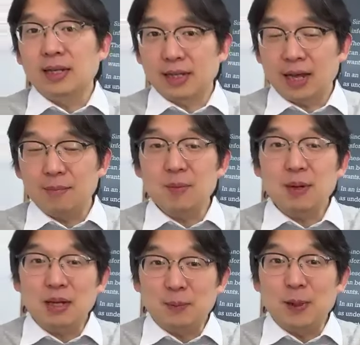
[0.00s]
can be
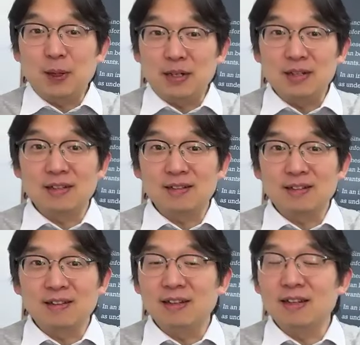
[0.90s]

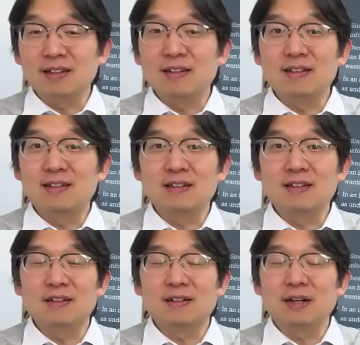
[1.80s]
manipulated and then
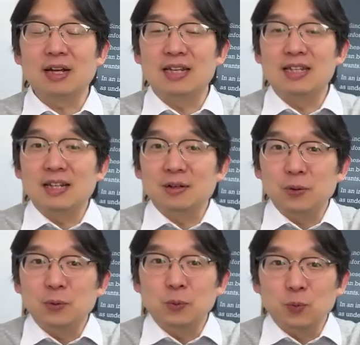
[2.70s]
in
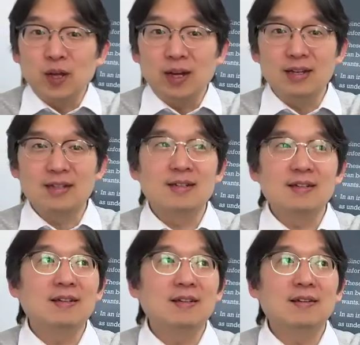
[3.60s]
their own ways.
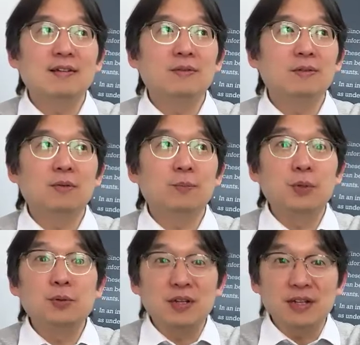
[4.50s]
And then the
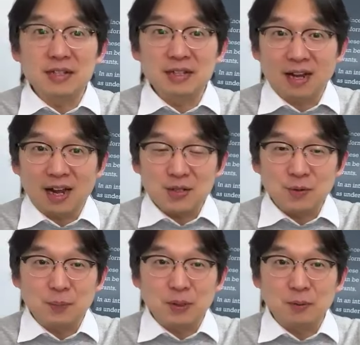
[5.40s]
beauty is in the
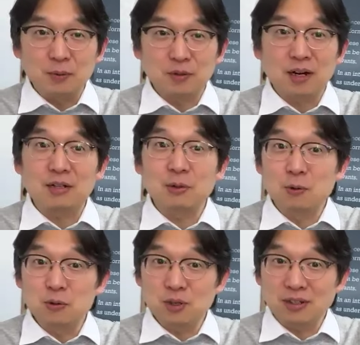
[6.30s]
eyes of the beholder, I
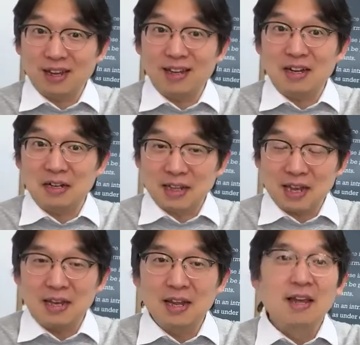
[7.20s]
told you again and
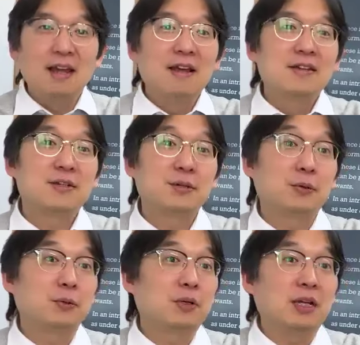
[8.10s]
again.
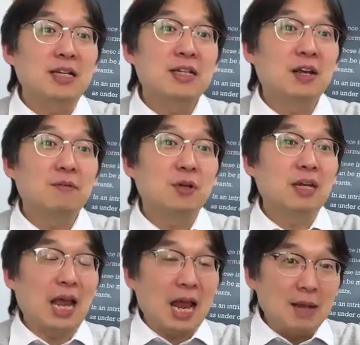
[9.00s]
So each and
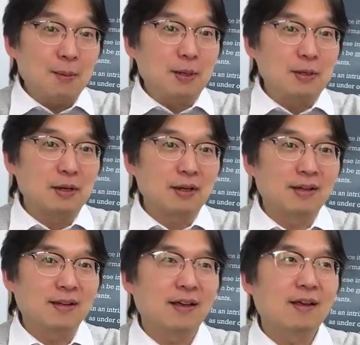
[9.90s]
every element,
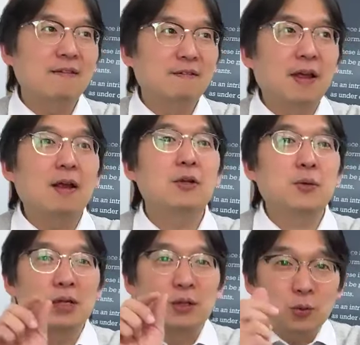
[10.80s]
okay, there
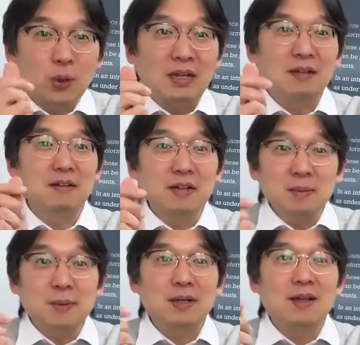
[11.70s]
you can tweak a
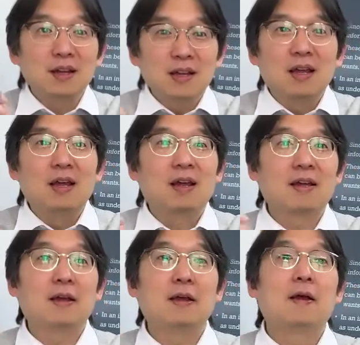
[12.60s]
little bit,
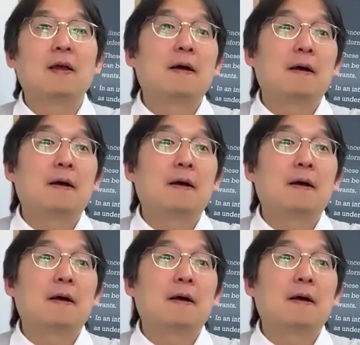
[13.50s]
okay?